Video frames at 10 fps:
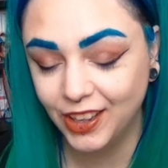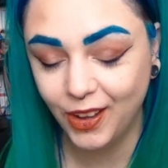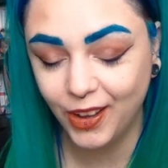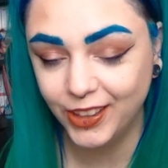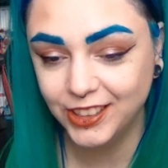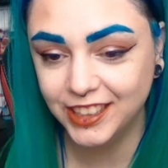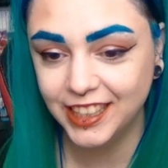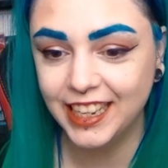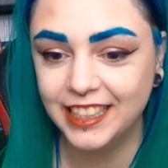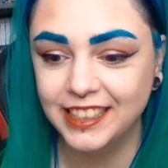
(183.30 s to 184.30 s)
guards
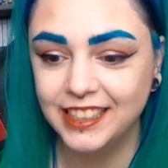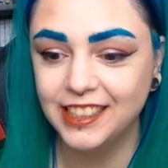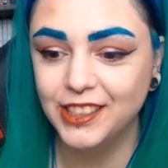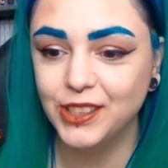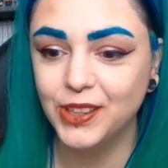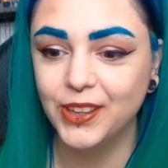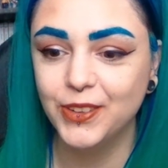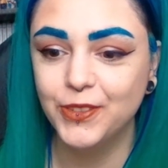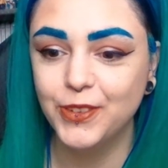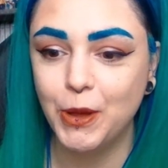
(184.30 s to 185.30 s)
is sort
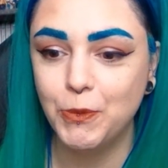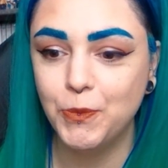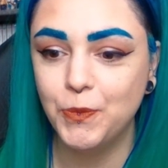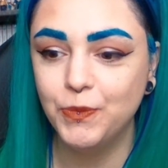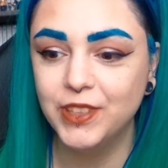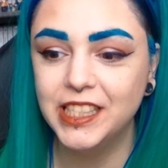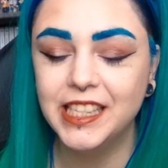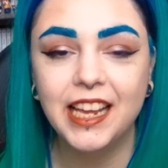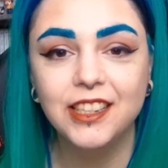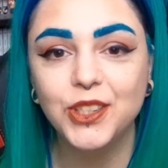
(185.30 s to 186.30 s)
of
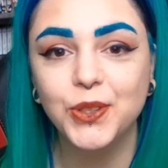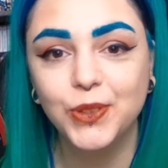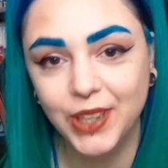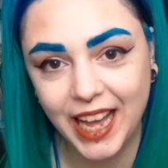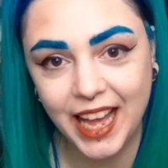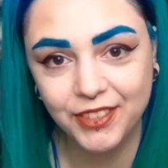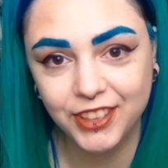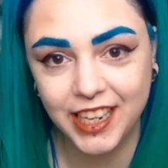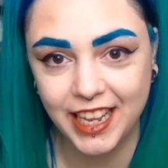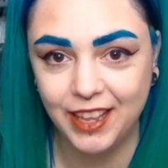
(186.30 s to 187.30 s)
set to look
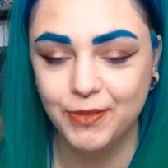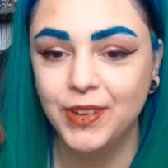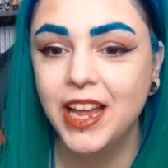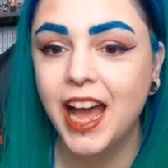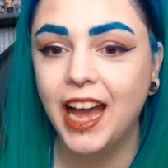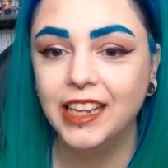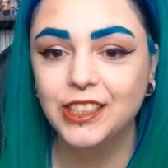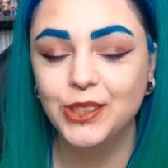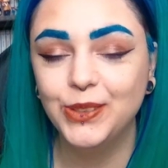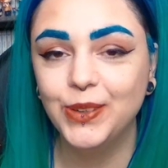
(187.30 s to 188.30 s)
after him and
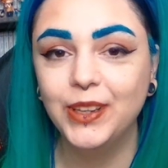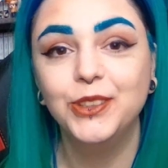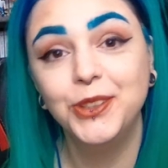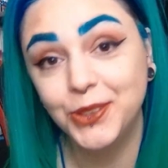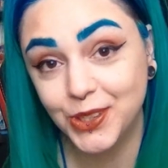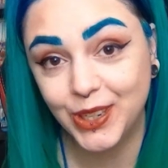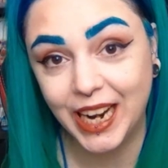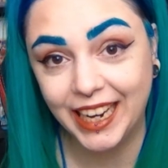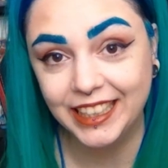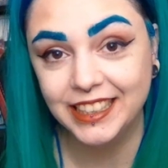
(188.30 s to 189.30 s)
to
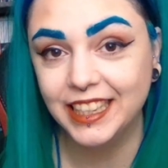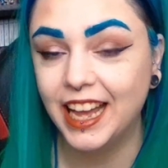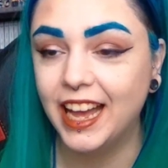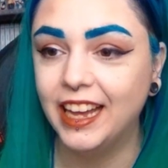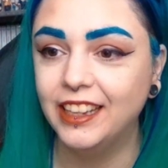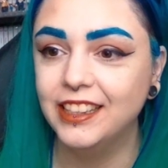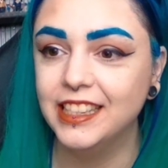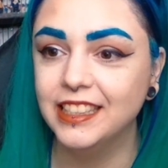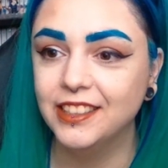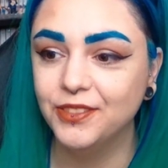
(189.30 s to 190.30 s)
neutralize
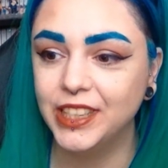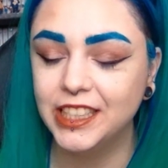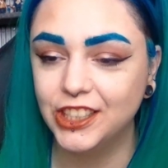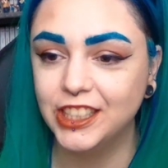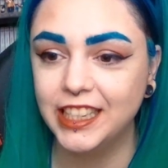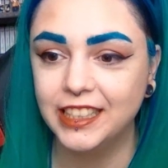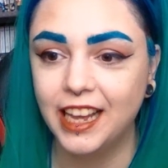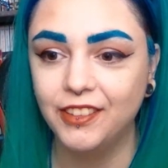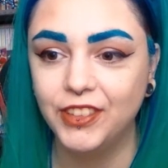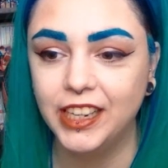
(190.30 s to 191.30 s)
these afflictions that he's
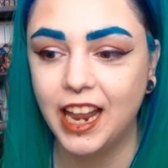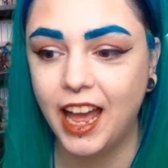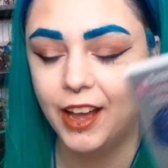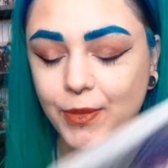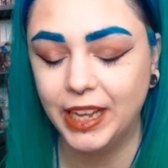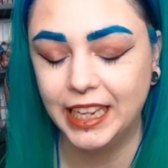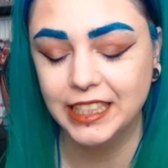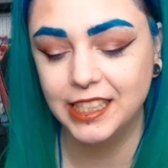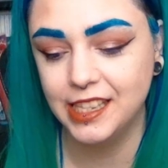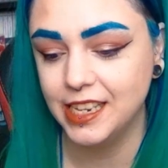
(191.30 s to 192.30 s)
having
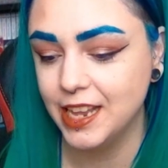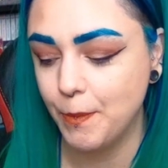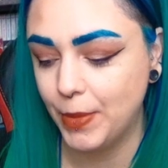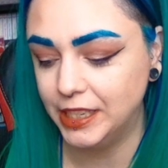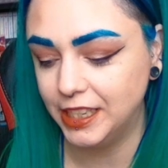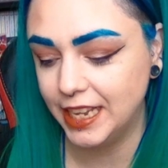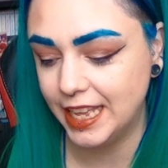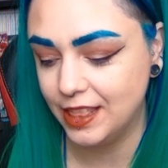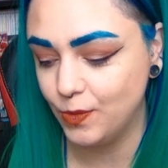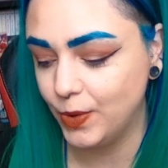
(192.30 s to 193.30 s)
against the magic
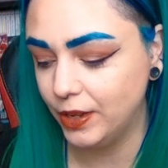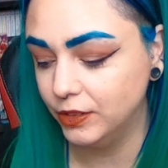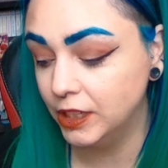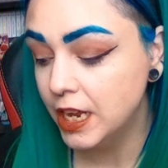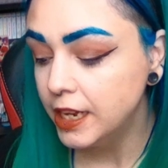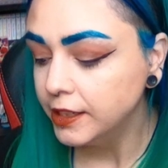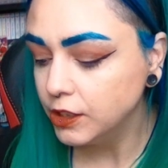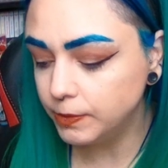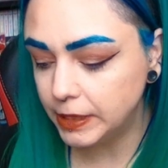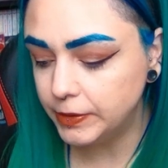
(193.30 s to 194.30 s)
in the world.
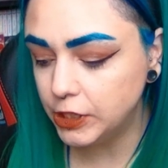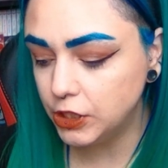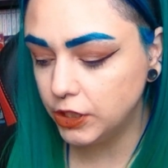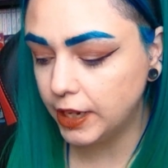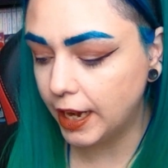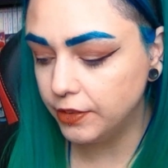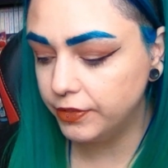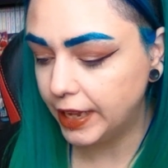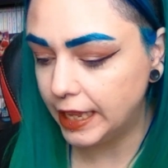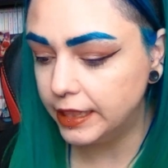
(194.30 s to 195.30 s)
Sometimes you do kind of
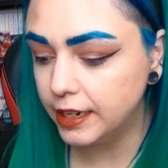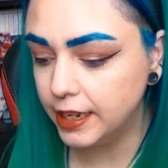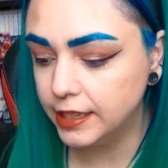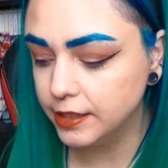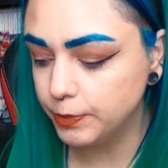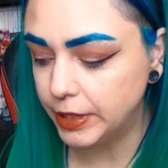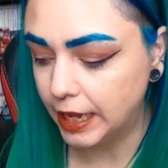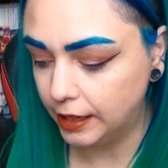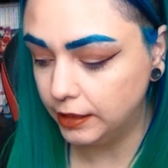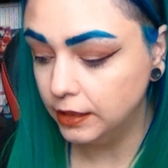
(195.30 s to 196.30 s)
forget that it is a
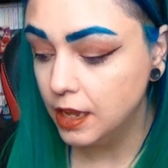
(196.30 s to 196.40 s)
BL,